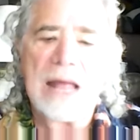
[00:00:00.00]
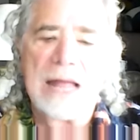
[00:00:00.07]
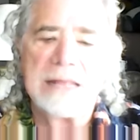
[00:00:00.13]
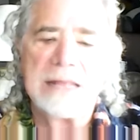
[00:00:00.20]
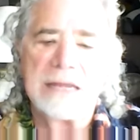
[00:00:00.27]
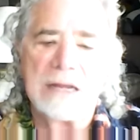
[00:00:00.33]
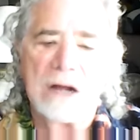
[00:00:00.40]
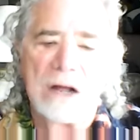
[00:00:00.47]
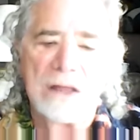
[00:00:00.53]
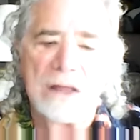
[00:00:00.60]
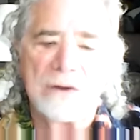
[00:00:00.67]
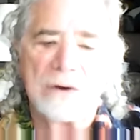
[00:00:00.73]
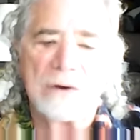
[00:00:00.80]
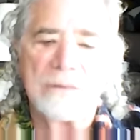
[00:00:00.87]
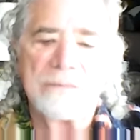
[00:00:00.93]
and the
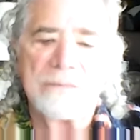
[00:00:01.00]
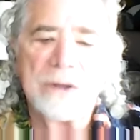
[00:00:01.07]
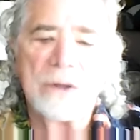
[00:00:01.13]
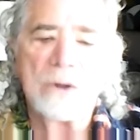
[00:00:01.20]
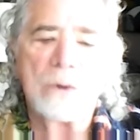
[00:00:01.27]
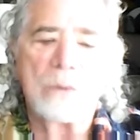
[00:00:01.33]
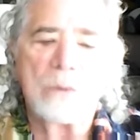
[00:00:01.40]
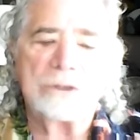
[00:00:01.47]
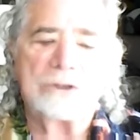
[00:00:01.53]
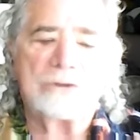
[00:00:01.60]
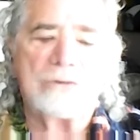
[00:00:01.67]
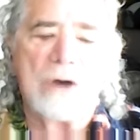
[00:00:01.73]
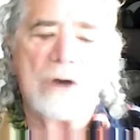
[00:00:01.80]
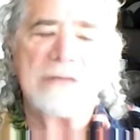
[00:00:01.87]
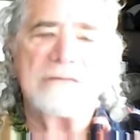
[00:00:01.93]
other was
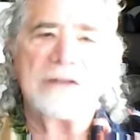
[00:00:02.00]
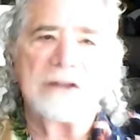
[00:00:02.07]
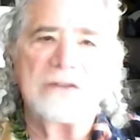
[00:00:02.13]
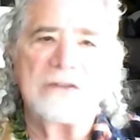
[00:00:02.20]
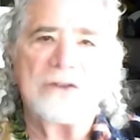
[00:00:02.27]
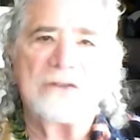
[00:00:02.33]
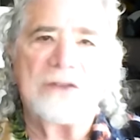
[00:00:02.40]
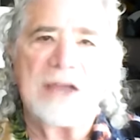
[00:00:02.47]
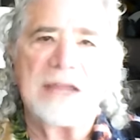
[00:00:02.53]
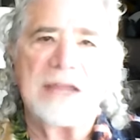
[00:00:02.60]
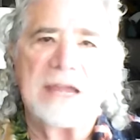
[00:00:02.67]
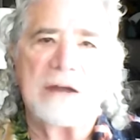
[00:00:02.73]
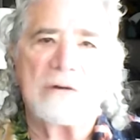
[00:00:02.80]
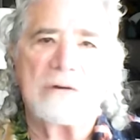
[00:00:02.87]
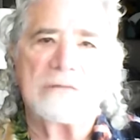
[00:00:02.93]
driving to take
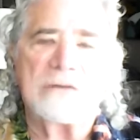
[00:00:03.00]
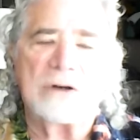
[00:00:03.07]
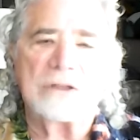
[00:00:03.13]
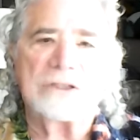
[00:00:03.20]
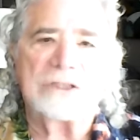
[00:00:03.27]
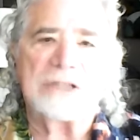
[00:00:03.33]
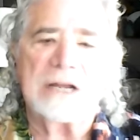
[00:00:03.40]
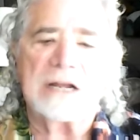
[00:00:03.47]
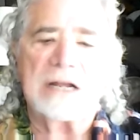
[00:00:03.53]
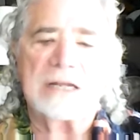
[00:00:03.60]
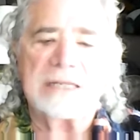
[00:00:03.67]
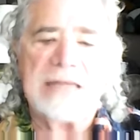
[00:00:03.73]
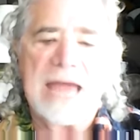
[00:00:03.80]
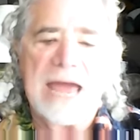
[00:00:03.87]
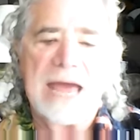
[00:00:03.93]
care of her sick
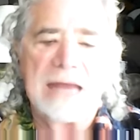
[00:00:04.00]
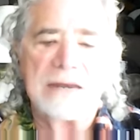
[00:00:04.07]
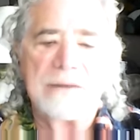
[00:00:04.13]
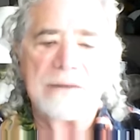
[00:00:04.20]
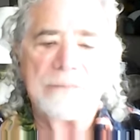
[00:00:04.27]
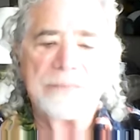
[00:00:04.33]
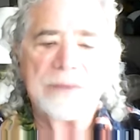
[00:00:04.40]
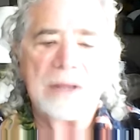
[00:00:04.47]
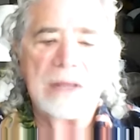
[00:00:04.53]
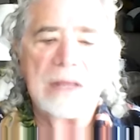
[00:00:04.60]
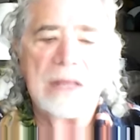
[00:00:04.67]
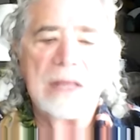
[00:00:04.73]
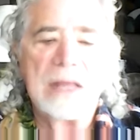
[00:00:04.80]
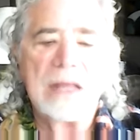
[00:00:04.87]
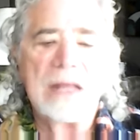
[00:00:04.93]
dad.
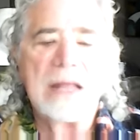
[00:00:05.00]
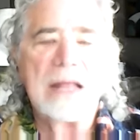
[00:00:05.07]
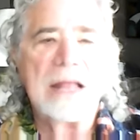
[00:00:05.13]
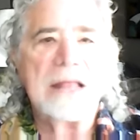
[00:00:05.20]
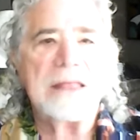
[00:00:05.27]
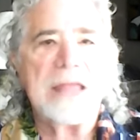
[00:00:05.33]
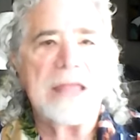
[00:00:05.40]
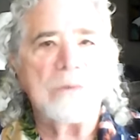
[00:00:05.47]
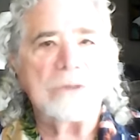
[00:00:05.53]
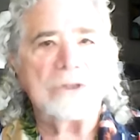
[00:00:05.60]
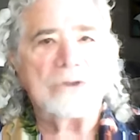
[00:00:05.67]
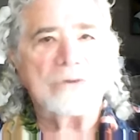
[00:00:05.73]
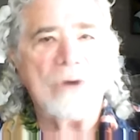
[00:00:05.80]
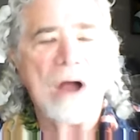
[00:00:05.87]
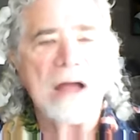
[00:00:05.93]
They were
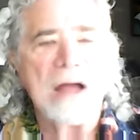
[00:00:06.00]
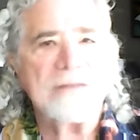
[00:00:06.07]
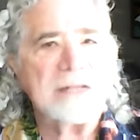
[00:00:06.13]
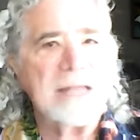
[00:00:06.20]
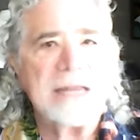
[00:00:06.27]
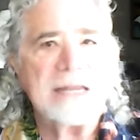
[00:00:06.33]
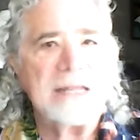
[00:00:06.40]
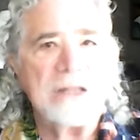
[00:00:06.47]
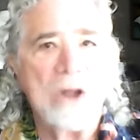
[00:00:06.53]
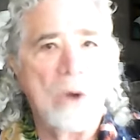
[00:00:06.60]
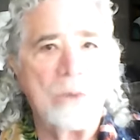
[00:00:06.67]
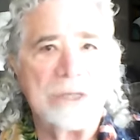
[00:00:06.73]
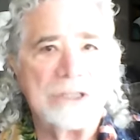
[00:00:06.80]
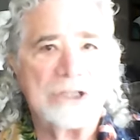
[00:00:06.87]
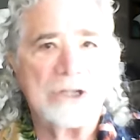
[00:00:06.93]
driving, they didn't
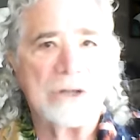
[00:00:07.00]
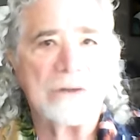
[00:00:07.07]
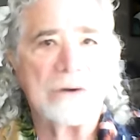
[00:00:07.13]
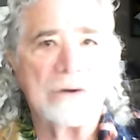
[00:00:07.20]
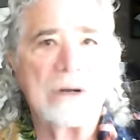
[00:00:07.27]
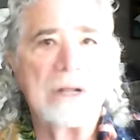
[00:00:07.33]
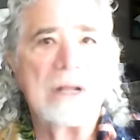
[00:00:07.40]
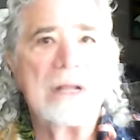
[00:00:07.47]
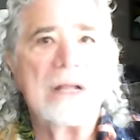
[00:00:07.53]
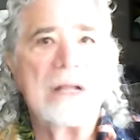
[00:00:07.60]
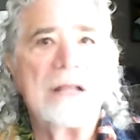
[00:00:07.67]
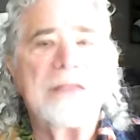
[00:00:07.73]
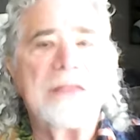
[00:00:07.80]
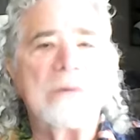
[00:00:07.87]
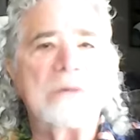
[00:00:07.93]
know each other.
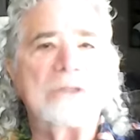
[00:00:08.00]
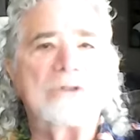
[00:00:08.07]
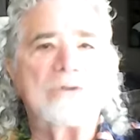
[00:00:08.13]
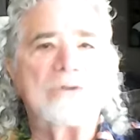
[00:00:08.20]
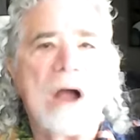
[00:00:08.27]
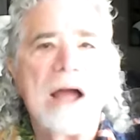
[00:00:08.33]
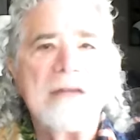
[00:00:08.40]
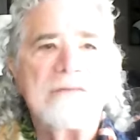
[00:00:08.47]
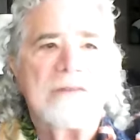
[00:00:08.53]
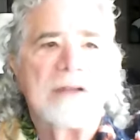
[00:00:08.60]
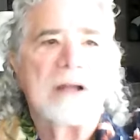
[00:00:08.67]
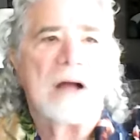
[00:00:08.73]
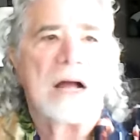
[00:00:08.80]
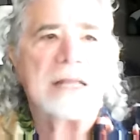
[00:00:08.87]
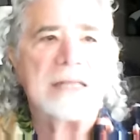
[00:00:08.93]
They were
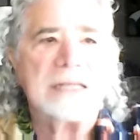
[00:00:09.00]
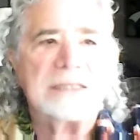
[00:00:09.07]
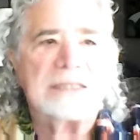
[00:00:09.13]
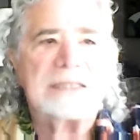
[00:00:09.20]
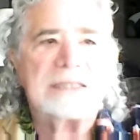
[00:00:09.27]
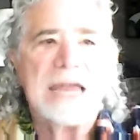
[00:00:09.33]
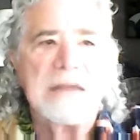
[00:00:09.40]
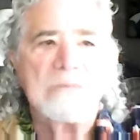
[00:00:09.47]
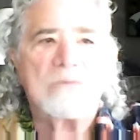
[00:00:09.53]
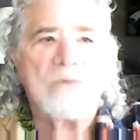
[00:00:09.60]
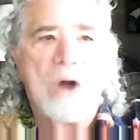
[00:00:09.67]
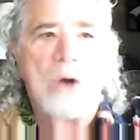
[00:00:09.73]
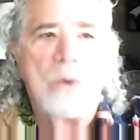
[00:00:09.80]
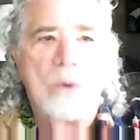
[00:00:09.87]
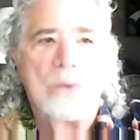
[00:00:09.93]
driving on the same
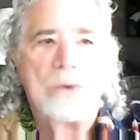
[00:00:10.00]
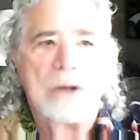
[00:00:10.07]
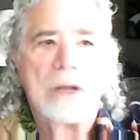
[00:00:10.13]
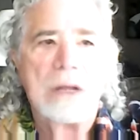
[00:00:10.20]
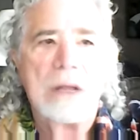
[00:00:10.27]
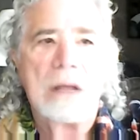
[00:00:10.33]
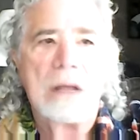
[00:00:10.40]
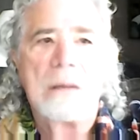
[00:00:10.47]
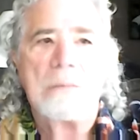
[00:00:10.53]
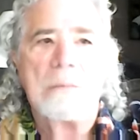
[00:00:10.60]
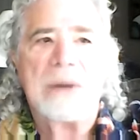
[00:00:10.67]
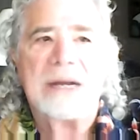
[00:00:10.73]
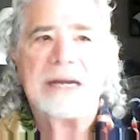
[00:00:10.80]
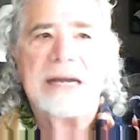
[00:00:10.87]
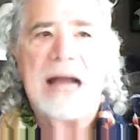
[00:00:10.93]
road,
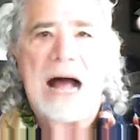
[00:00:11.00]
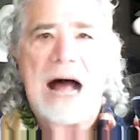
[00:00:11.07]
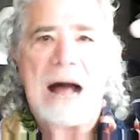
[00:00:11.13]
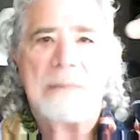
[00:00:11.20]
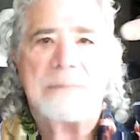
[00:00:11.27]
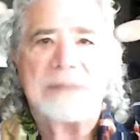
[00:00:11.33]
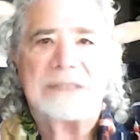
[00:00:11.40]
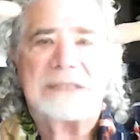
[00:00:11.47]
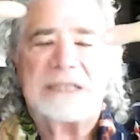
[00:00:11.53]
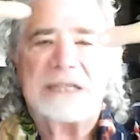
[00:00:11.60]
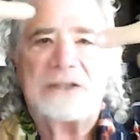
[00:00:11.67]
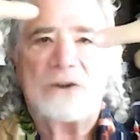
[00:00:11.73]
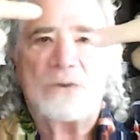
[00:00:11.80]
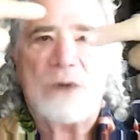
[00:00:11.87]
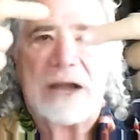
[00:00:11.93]
but in
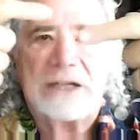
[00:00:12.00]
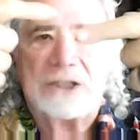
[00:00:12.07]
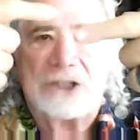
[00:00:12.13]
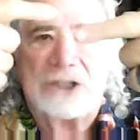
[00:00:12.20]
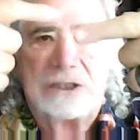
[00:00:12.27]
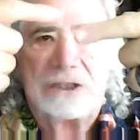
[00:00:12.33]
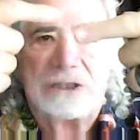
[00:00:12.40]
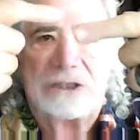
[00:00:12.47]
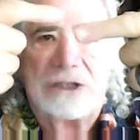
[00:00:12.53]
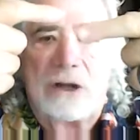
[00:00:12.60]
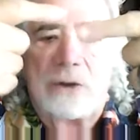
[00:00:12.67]
opposite directions,